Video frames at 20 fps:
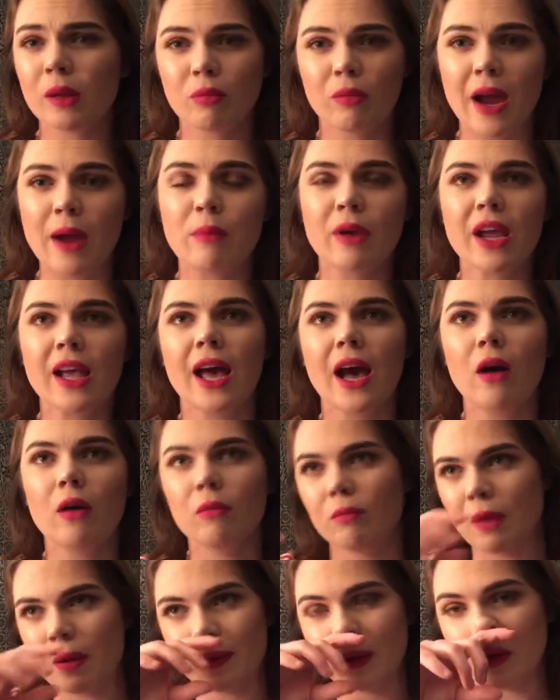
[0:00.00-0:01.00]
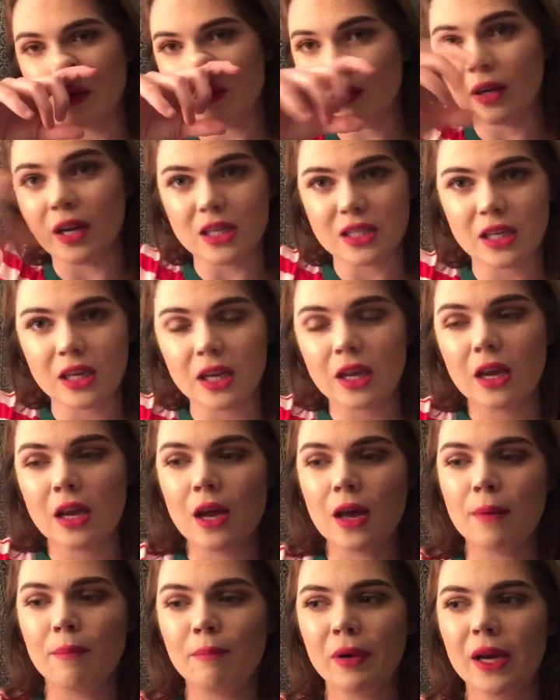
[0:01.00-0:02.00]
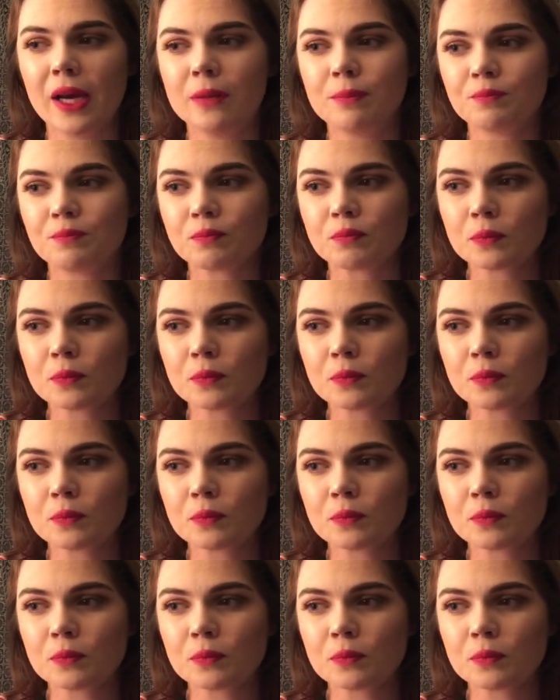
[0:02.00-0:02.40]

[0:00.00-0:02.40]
I break out. I mean, who does it? But